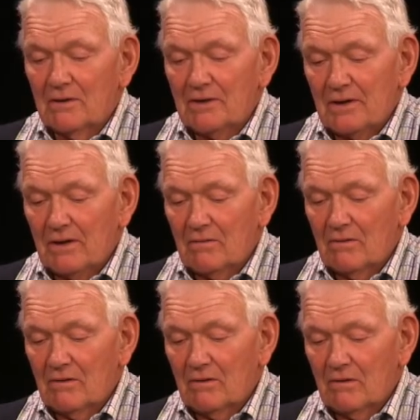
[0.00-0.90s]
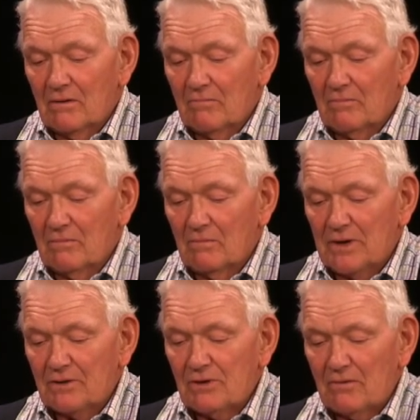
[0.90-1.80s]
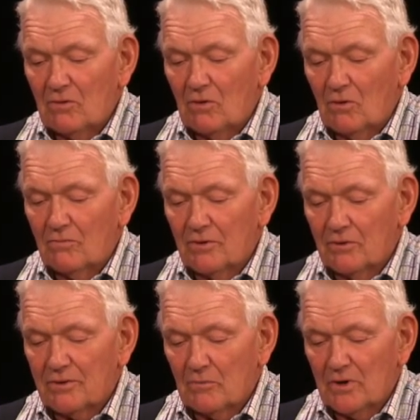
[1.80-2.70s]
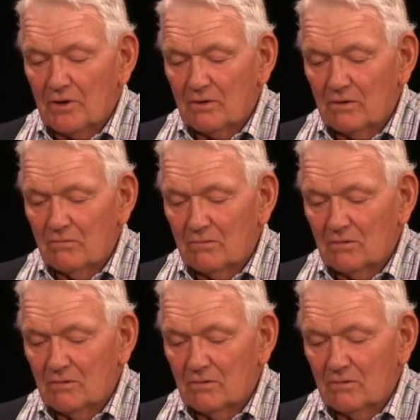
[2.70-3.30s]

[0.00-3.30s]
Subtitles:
Yeah, and but I traveled all over North America.